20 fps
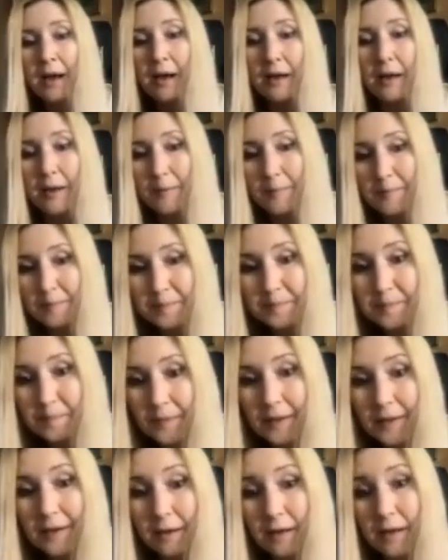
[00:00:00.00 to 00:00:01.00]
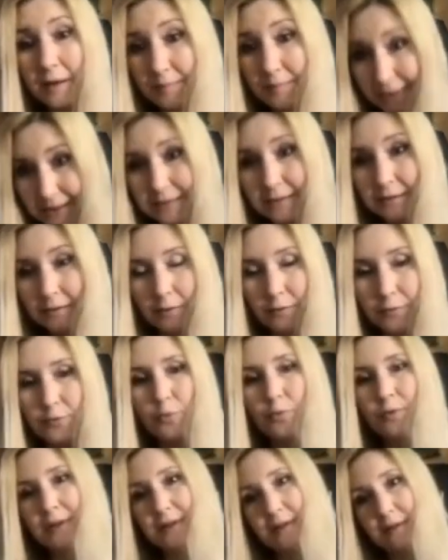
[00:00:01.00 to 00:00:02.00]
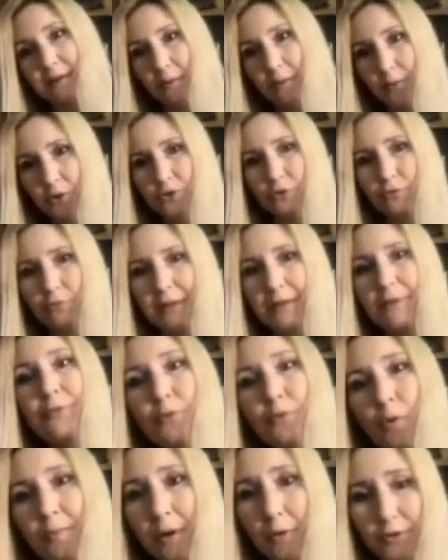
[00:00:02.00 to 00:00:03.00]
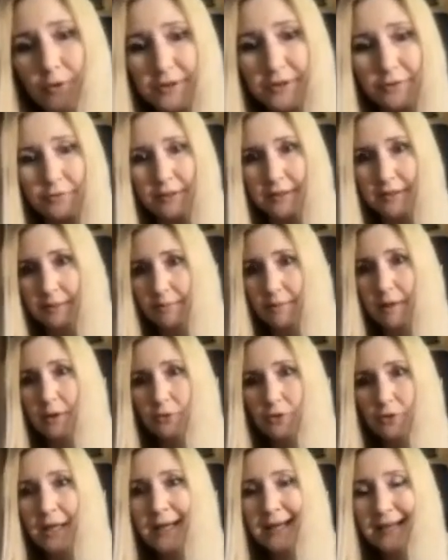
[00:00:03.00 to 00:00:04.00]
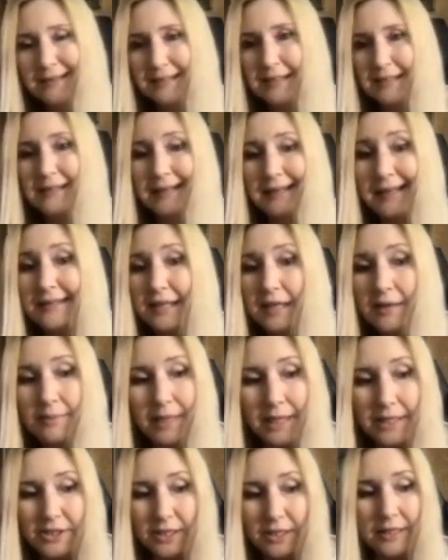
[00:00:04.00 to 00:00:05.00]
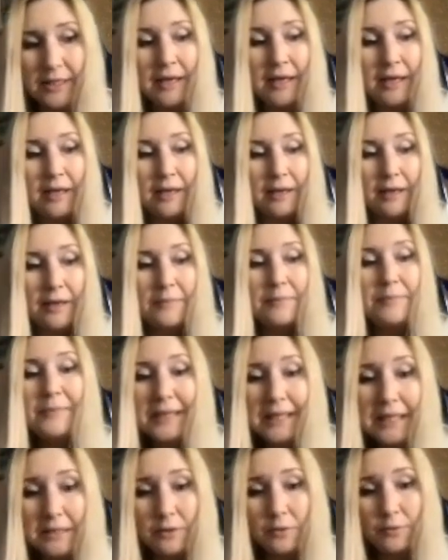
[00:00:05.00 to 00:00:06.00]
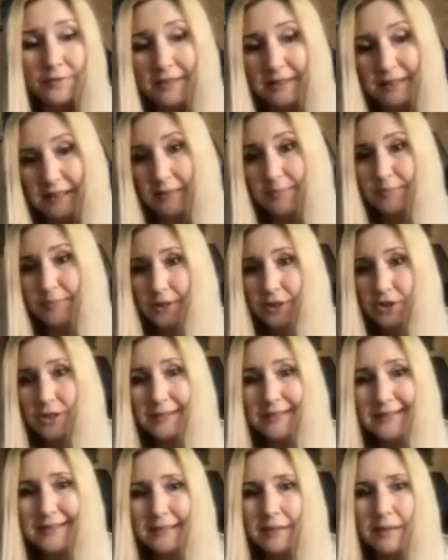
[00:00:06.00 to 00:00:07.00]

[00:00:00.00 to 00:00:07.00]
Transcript: But of course, we should inform our students about this idiomatic meaning of these expressions.